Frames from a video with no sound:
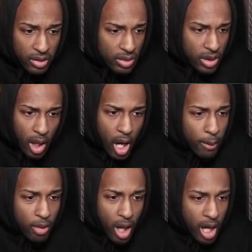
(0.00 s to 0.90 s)
No, I'm
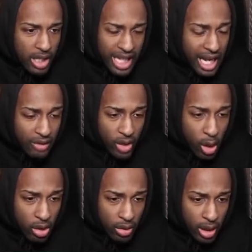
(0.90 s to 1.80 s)
lost. I have no
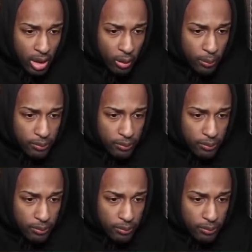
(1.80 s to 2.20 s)
clue.